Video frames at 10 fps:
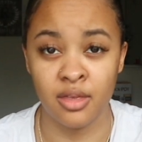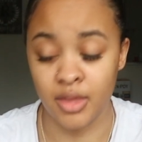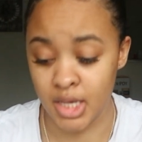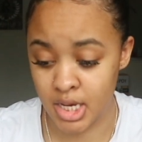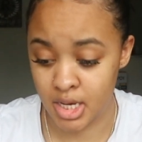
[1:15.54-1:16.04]

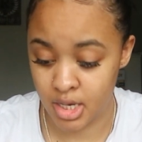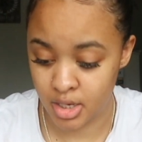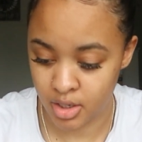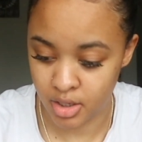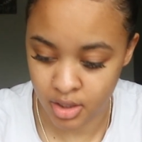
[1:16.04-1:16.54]
the
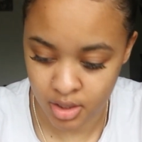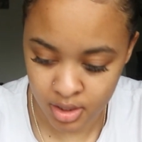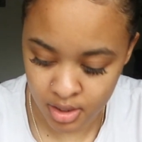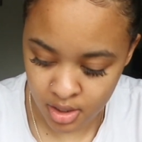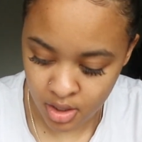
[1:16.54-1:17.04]

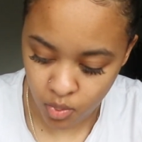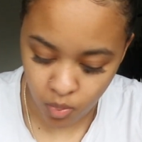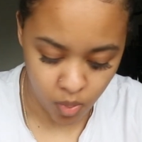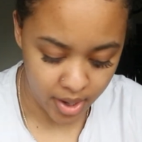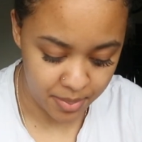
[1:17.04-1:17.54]

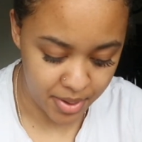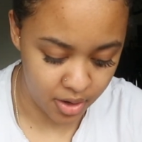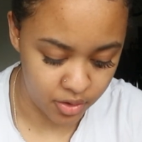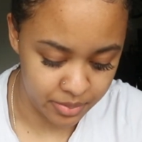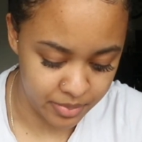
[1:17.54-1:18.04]
white
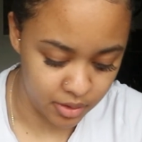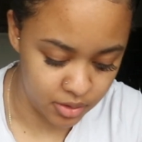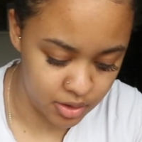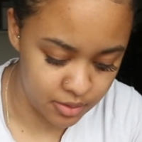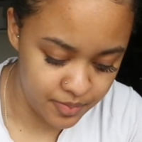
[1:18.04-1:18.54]
powdery
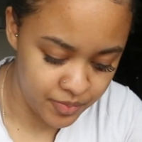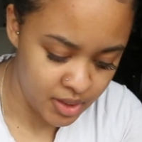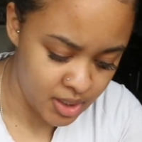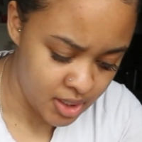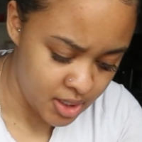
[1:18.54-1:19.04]
mildew.
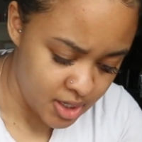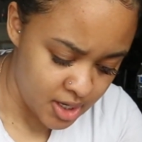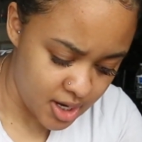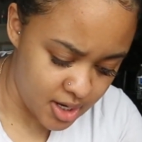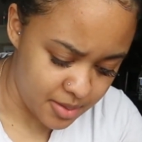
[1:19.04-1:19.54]

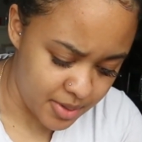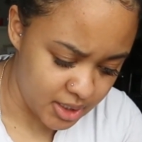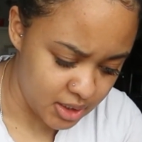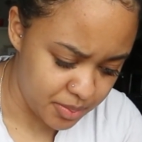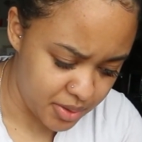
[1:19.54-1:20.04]
I
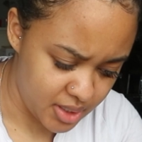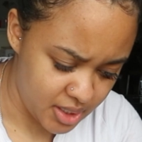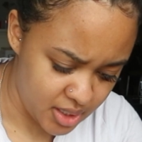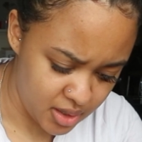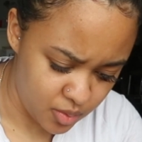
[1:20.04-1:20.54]
just put it
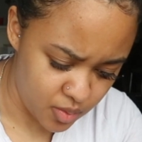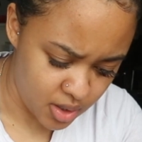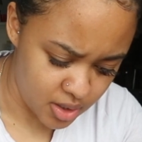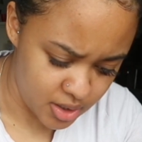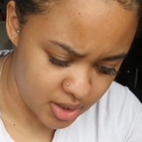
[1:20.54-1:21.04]
in the
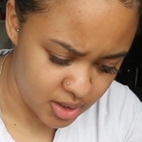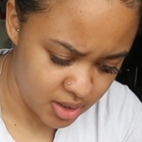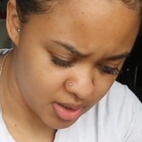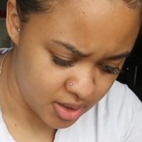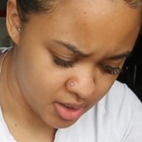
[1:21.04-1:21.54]
water.
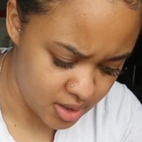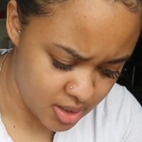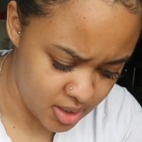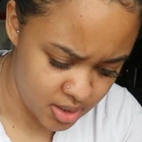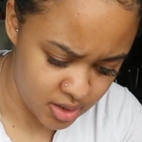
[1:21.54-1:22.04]

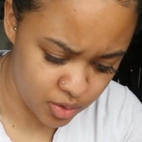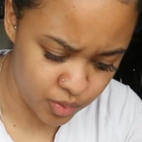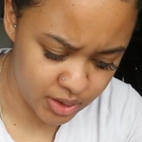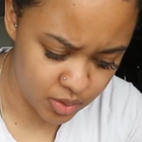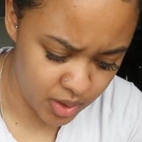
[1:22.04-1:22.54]
The
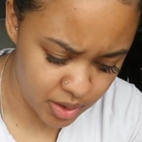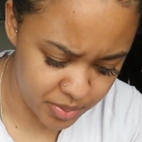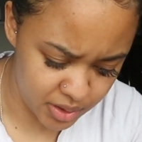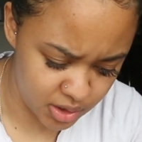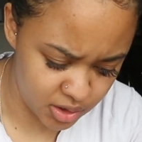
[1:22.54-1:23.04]
reason why you
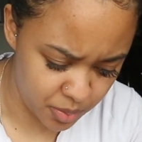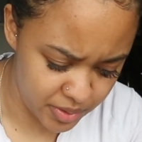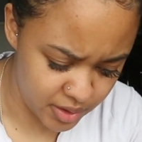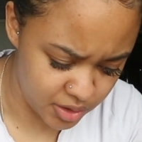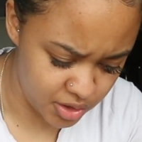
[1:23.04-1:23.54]
put the soap
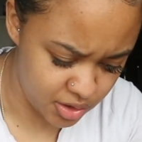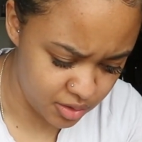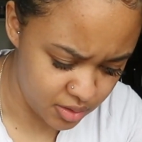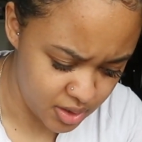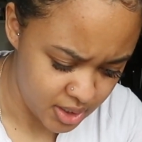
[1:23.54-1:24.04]
in there
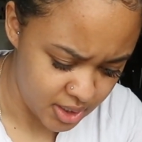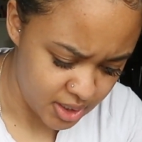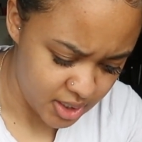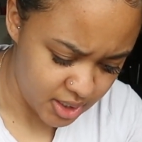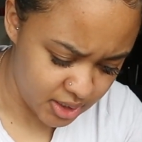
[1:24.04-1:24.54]
too
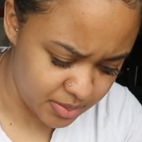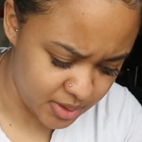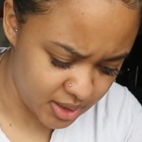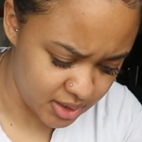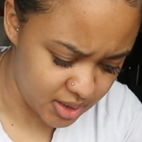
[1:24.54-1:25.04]
is
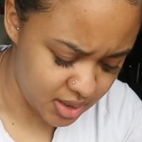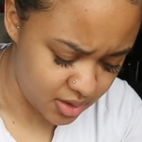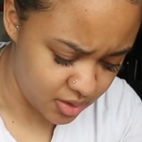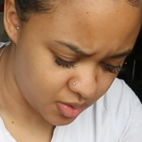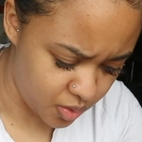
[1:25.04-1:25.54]
because
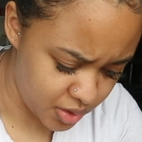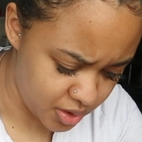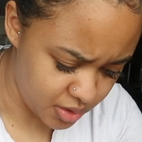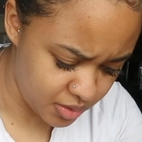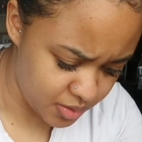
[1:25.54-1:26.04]
the
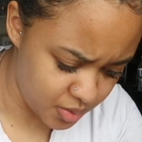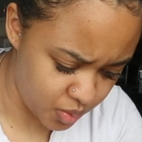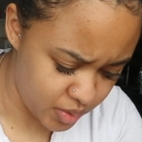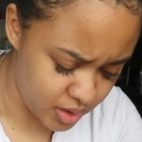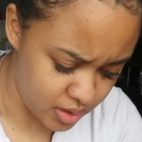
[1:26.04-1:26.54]
oil
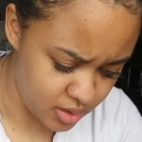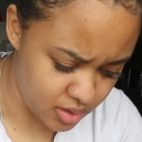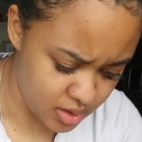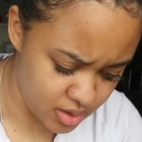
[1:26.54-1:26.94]
will